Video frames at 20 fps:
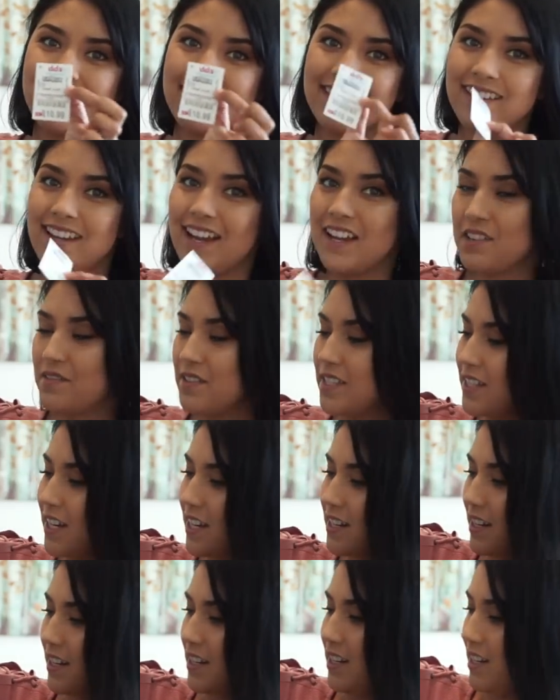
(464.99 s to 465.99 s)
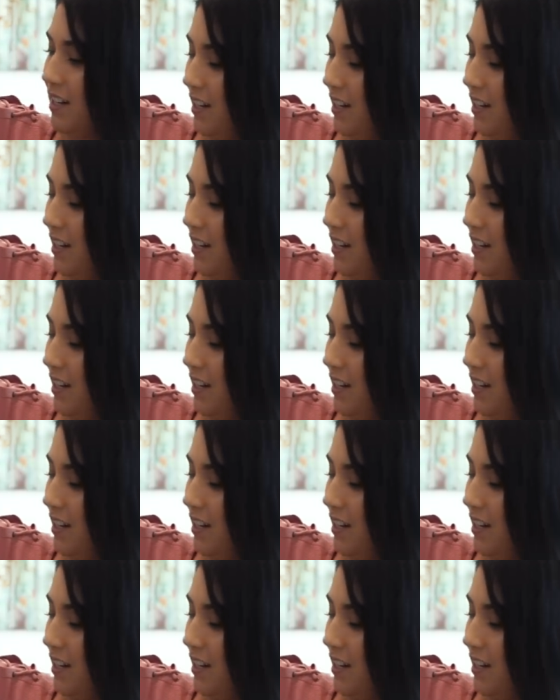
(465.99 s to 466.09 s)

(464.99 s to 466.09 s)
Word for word: So yeah, it was $10.99,